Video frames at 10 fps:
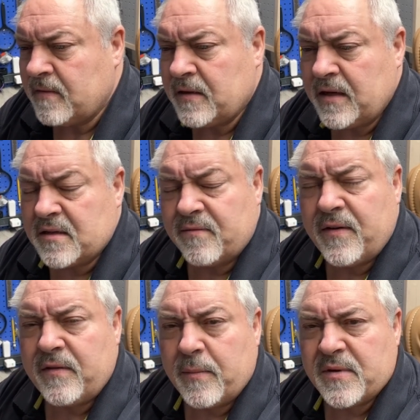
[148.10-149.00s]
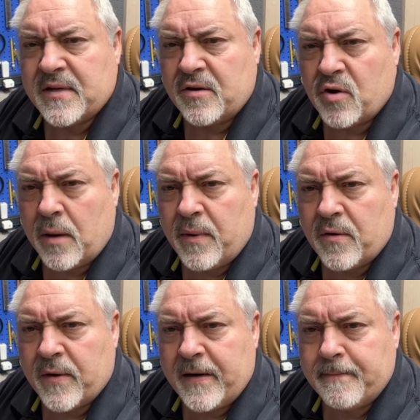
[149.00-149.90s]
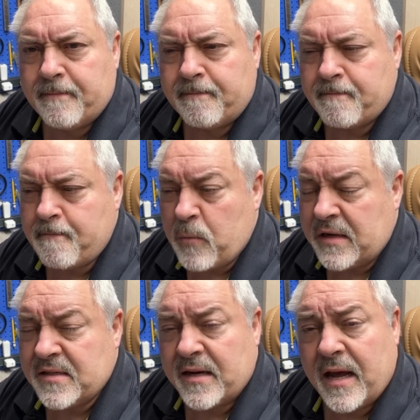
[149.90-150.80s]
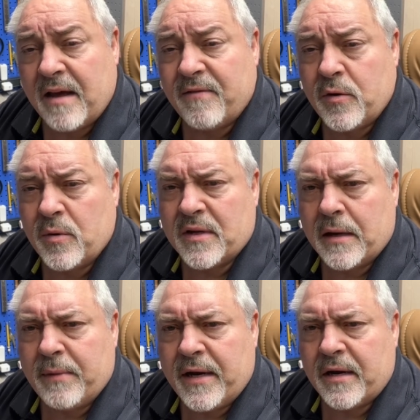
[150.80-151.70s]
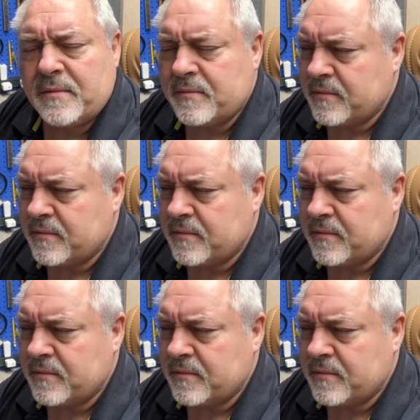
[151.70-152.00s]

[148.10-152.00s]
he has a 50% dropout rate. Said half you will not be here.